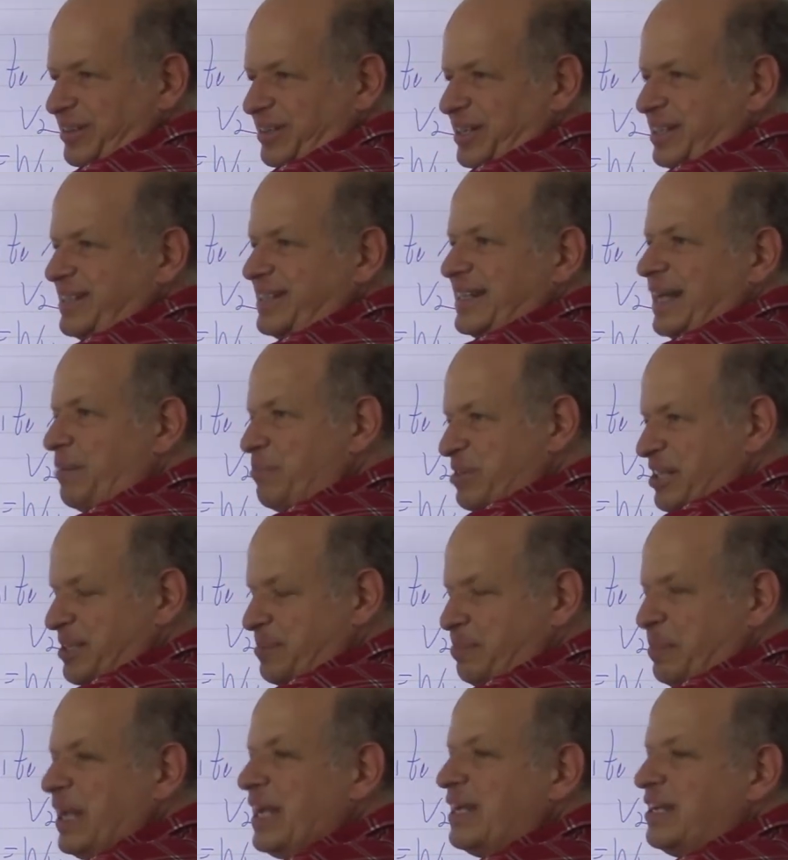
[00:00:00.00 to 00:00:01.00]
A
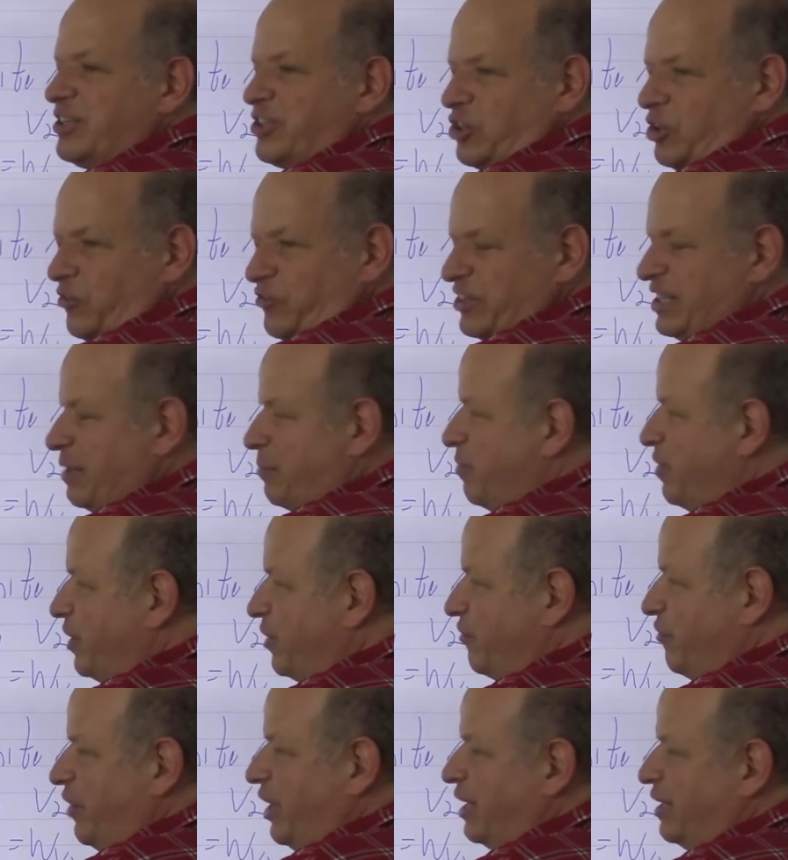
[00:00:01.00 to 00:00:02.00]
subspace of
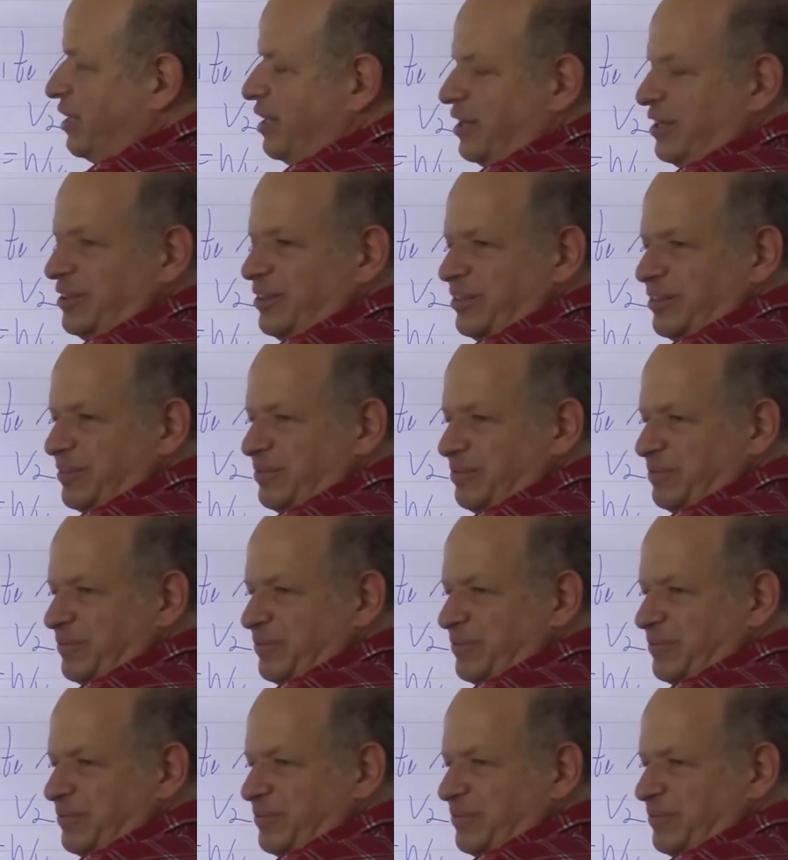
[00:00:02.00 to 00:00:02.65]
something finite.